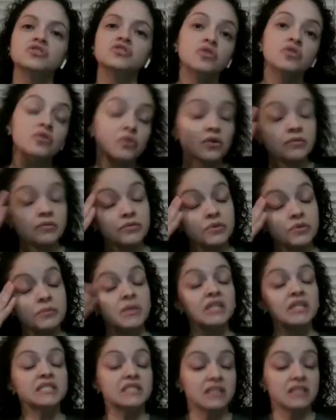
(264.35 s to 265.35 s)
So you're
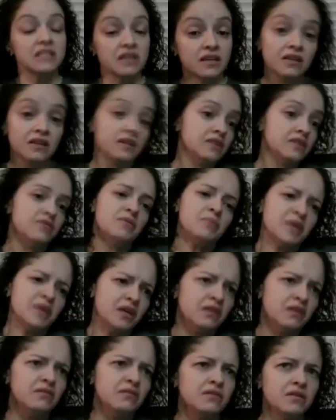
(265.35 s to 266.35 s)
my son, and even
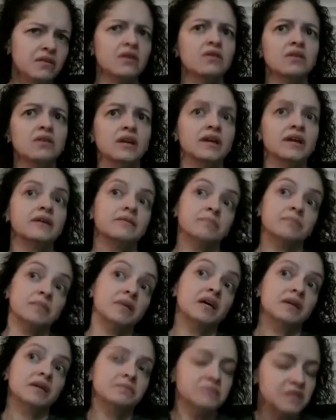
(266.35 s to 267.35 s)
me, like
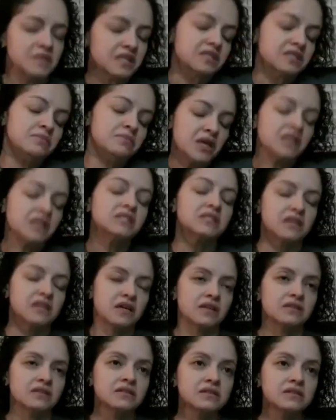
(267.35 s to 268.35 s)
it does make
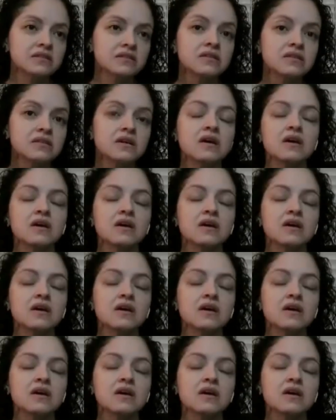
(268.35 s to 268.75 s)
sense.